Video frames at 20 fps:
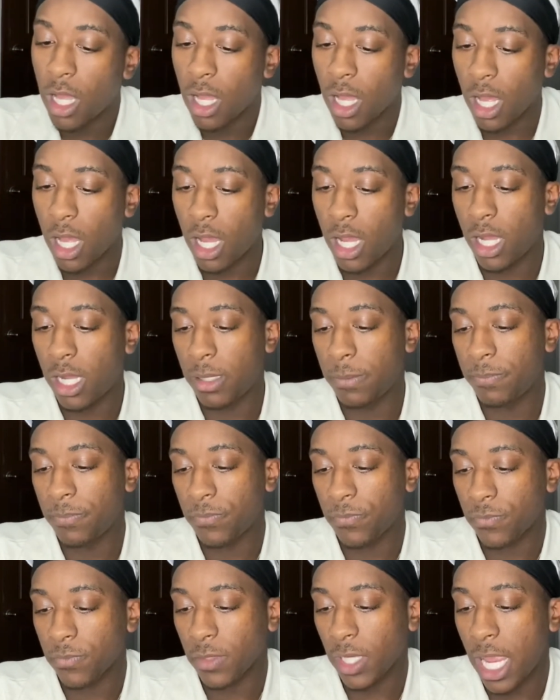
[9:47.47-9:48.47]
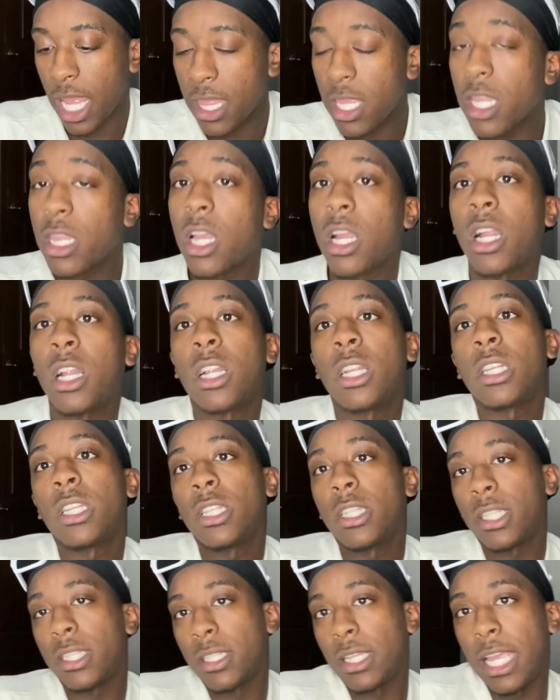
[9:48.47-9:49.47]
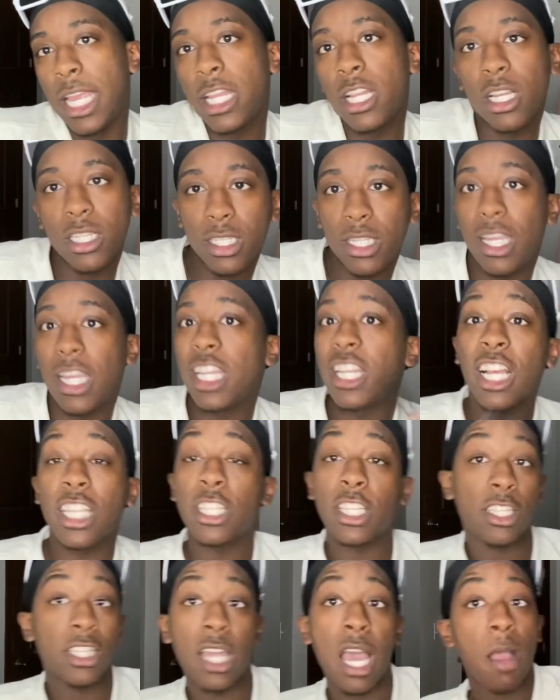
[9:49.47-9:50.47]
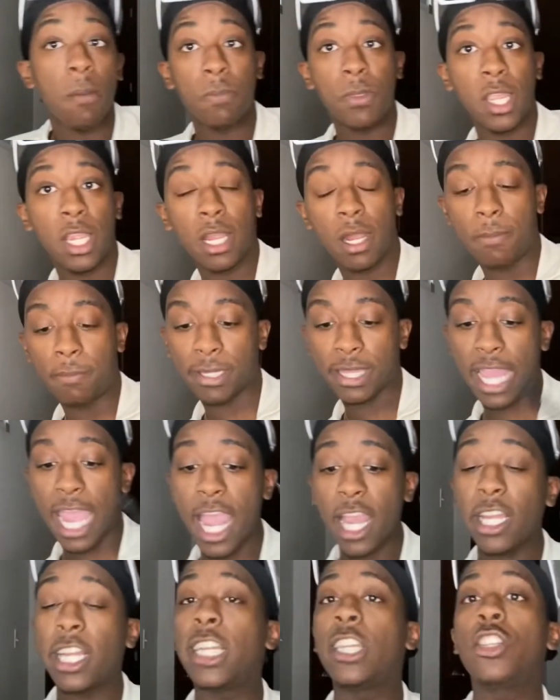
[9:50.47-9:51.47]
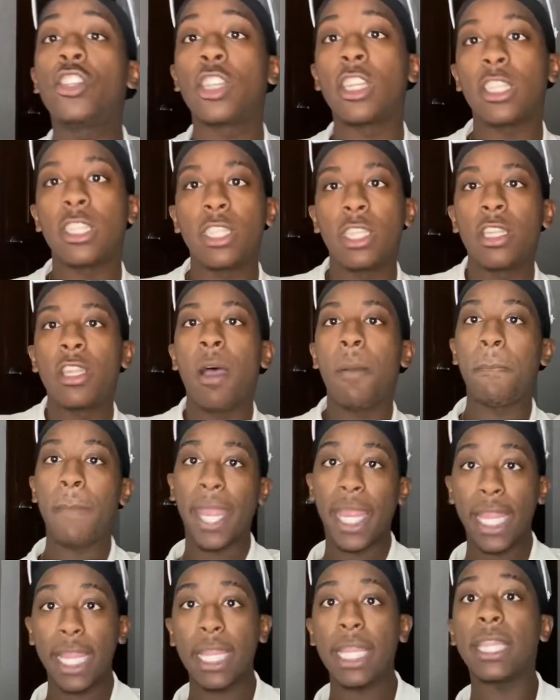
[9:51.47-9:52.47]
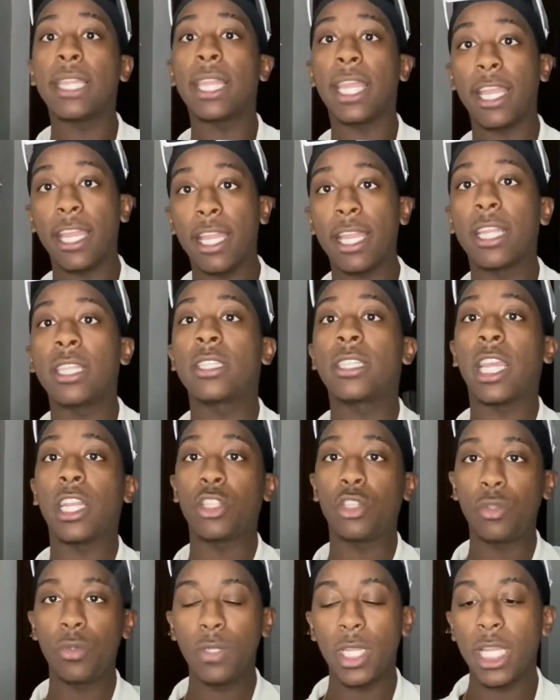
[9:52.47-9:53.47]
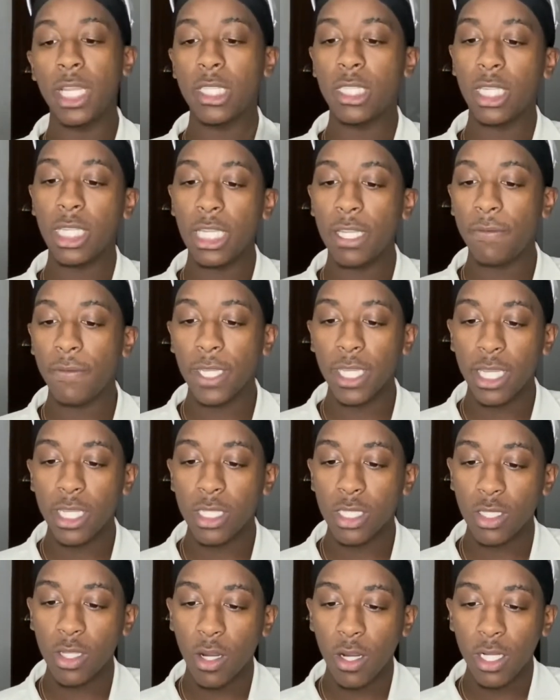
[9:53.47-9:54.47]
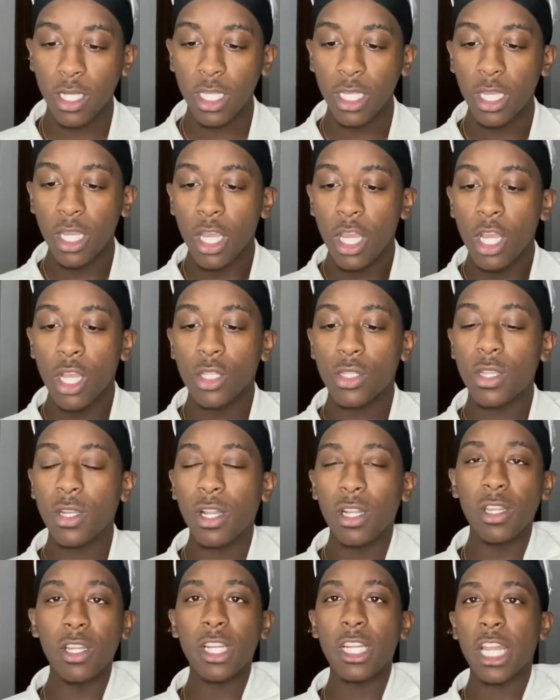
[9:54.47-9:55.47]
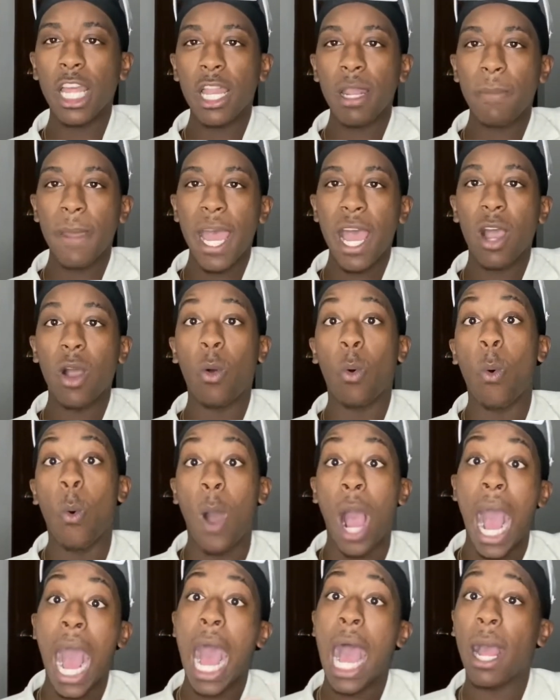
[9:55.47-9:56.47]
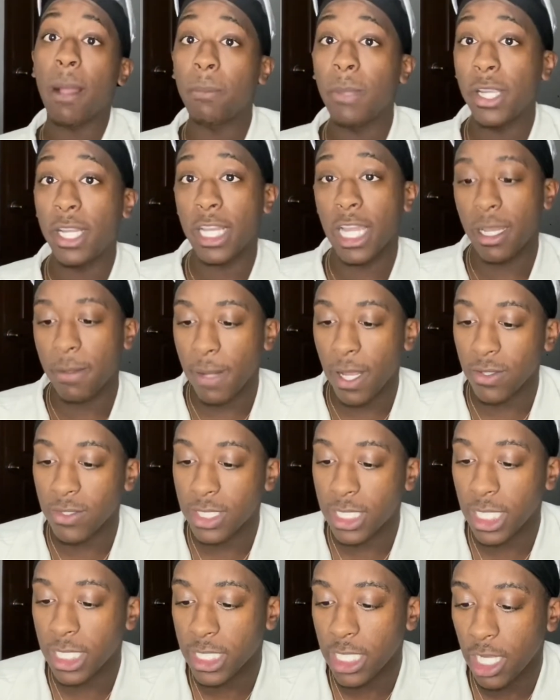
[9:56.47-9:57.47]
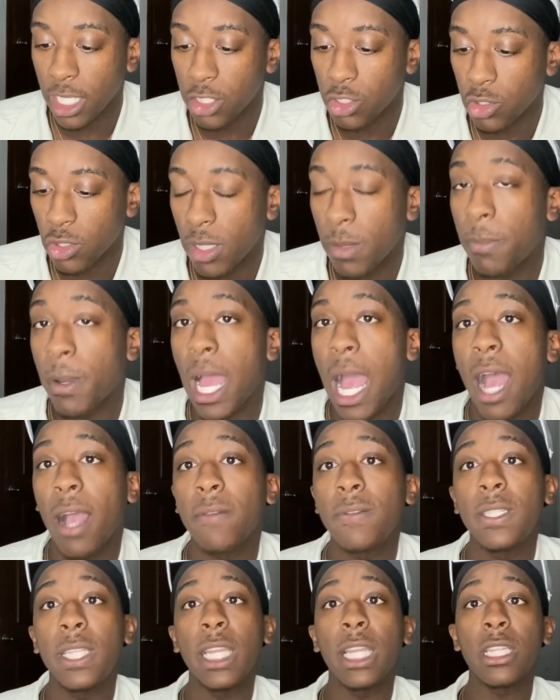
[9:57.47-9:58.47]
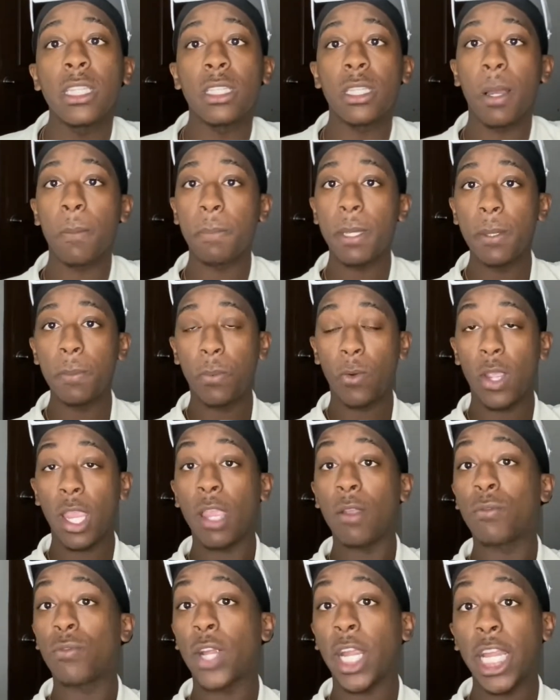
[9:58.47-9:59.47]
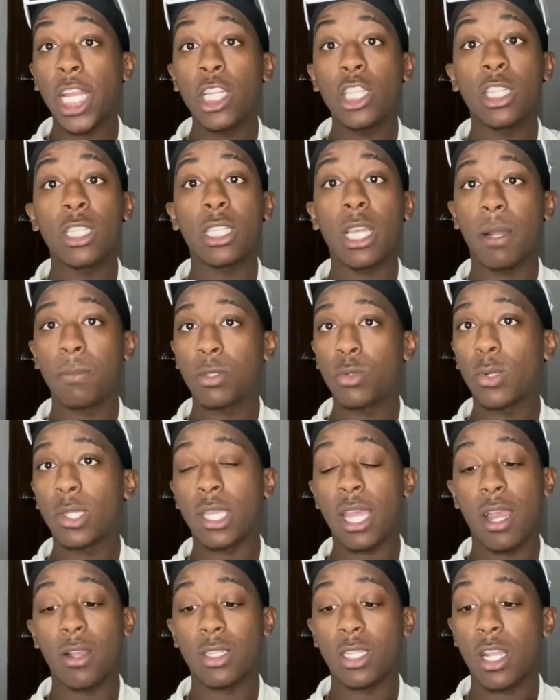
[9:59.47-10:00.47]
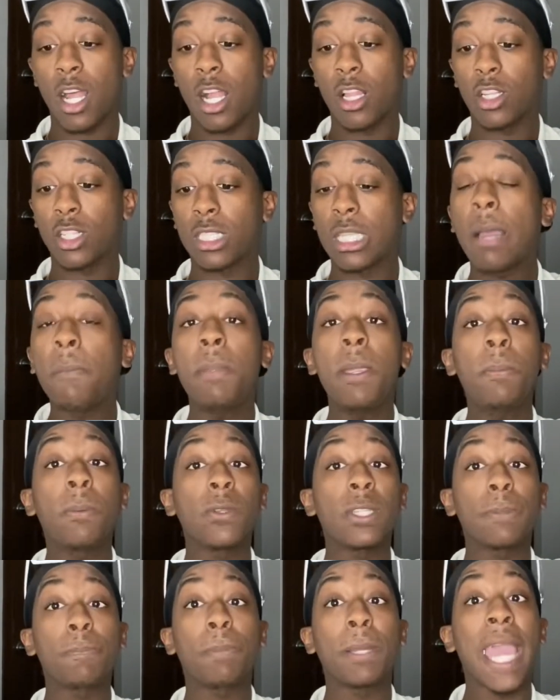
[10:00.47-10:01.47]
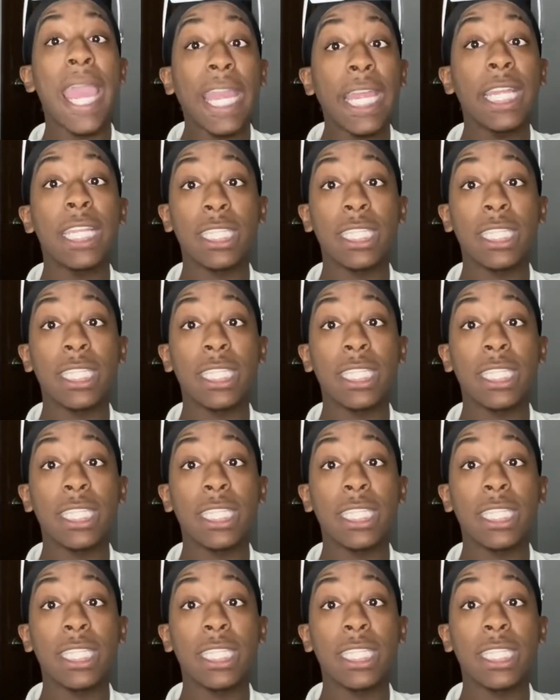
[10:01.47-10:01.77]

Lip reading: And then there's it doesn't stop there, but that is just the main things that you need to even get started. So you're looking at about, well, I'm looking at about $600, but I've seen some people, it ranges up to $1,000. Some people pay